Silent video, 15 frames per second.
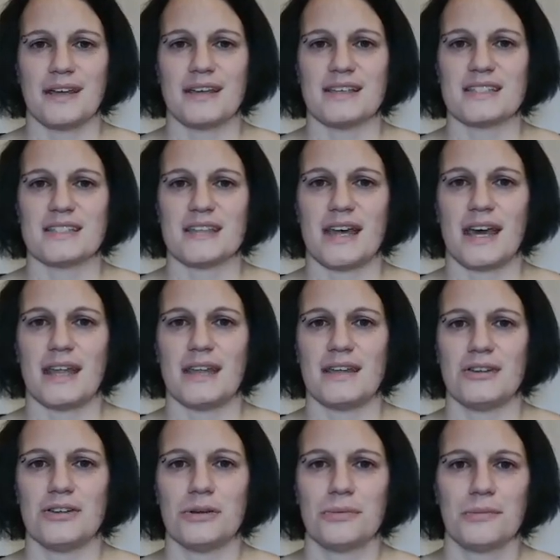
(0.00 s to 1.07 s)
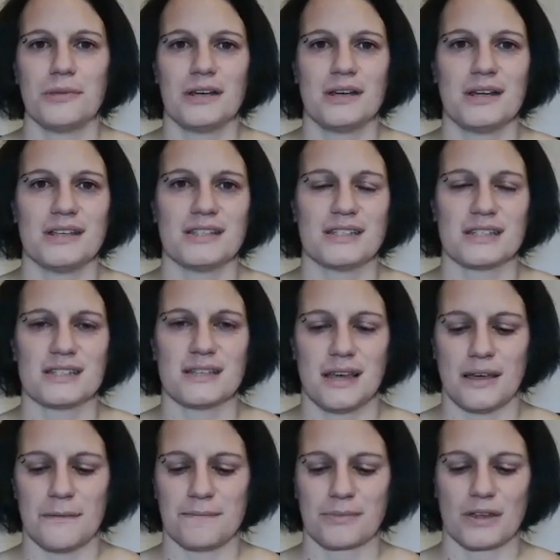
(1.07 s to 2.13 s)
is that the dopamine is
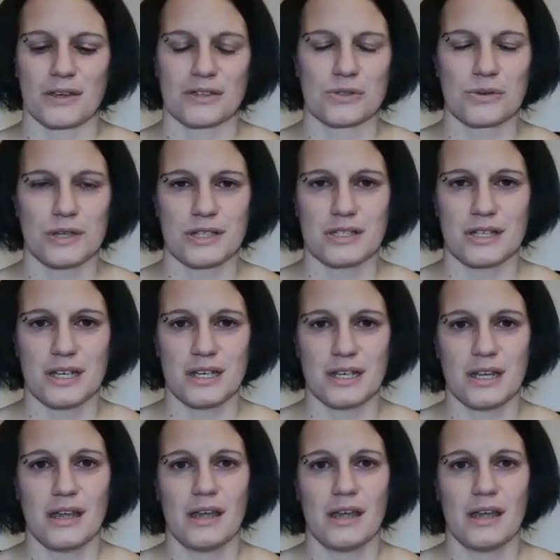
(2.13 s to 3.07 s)
excreted,